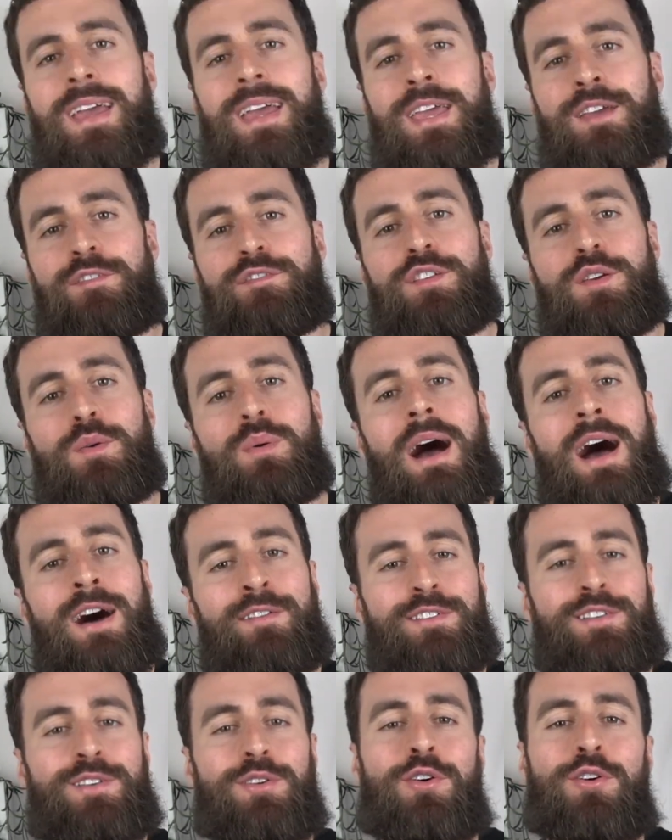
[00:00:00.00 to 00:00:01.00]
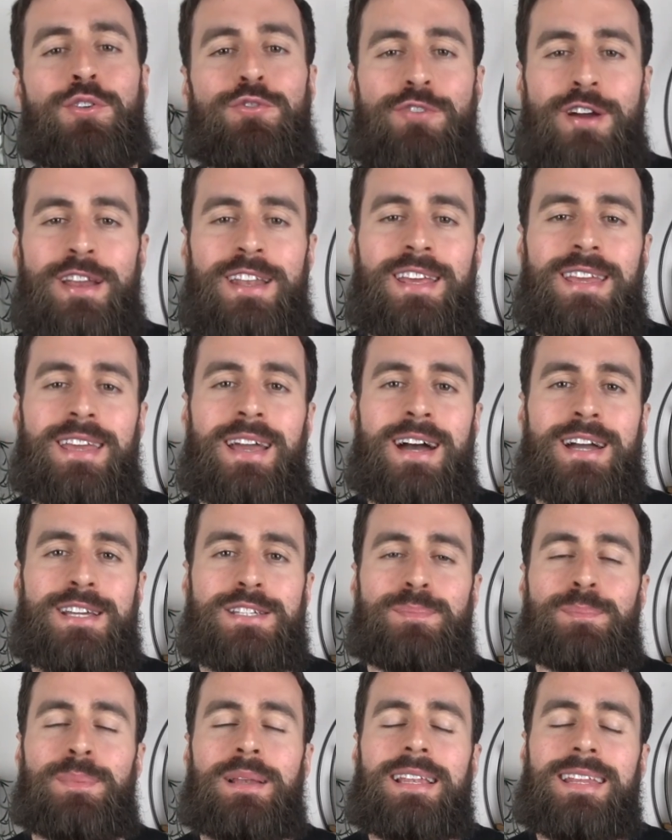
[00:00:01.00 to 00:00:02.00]
If you haven't already,
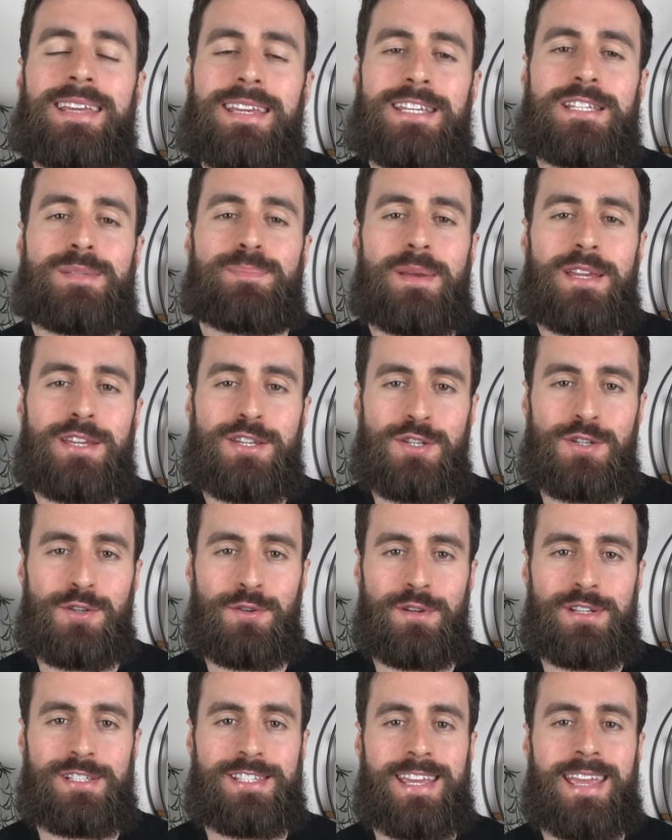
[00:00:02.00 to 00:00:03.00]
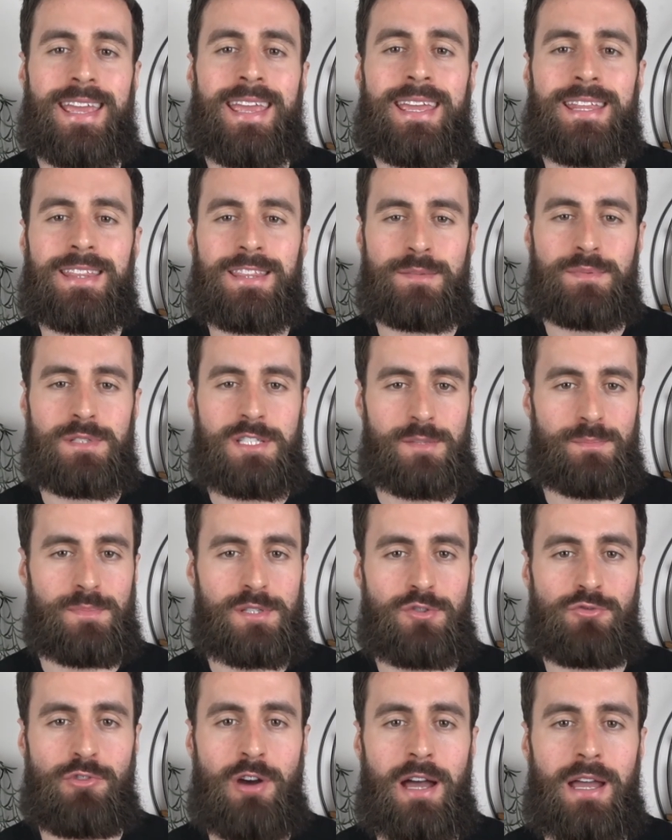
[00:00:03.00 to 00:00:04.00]
guys, please be sure to hit the
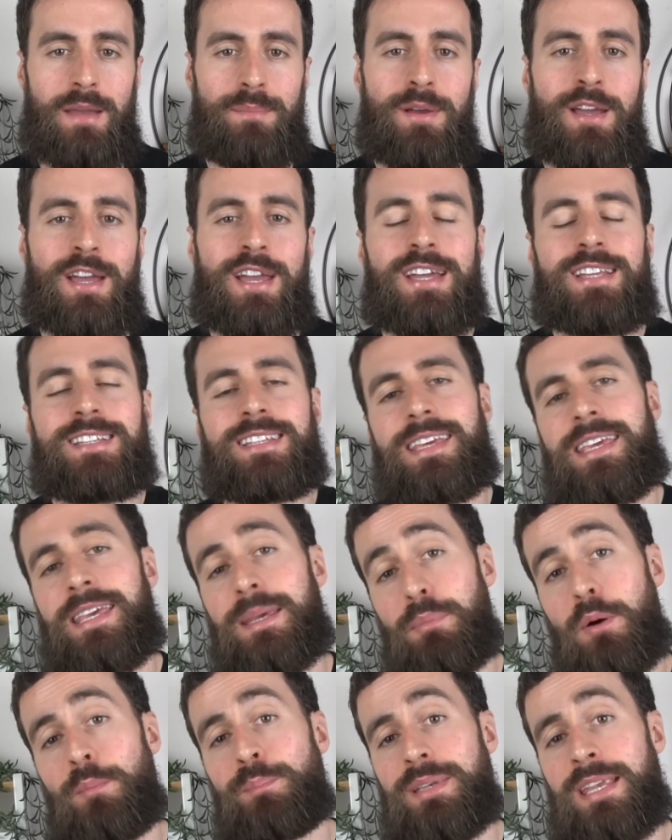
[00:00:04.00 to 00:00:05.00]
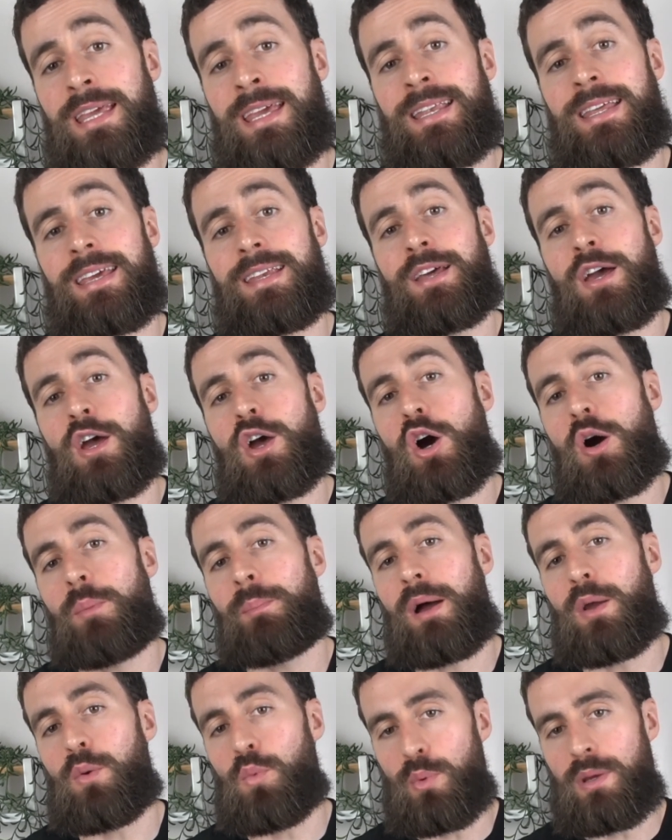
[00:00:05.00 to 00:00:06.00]
subscribe to keep updated on
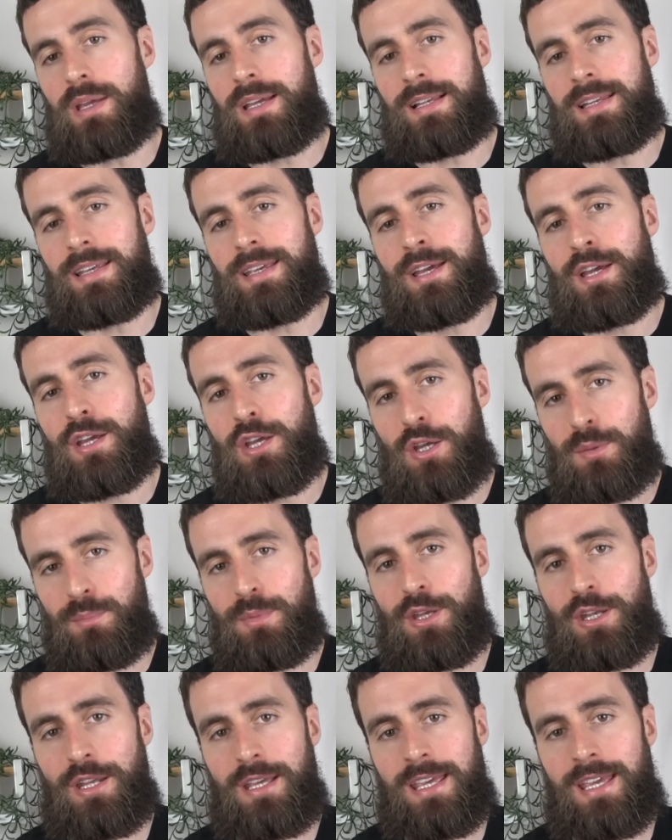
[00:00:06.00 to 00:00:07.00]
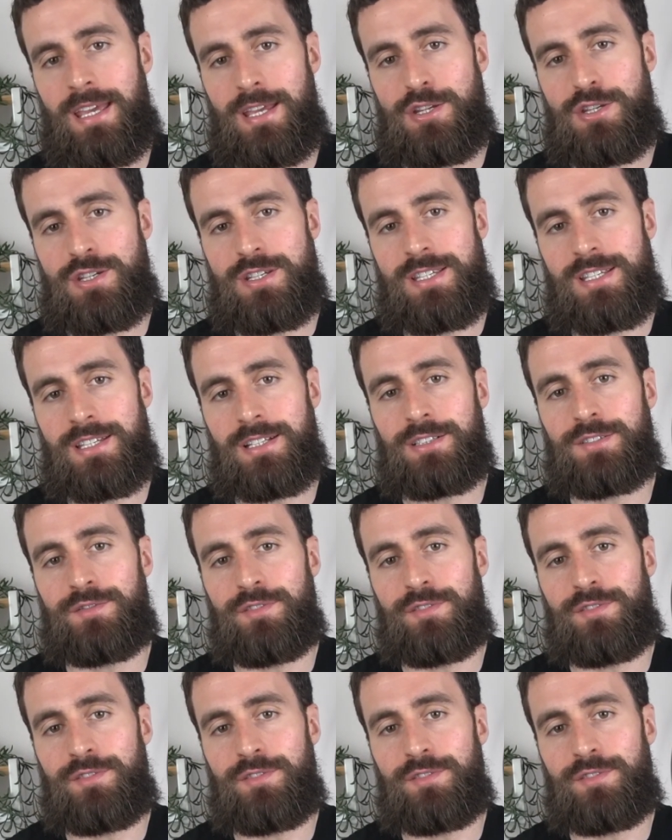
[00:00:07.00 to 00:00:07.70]
my weekly communication skills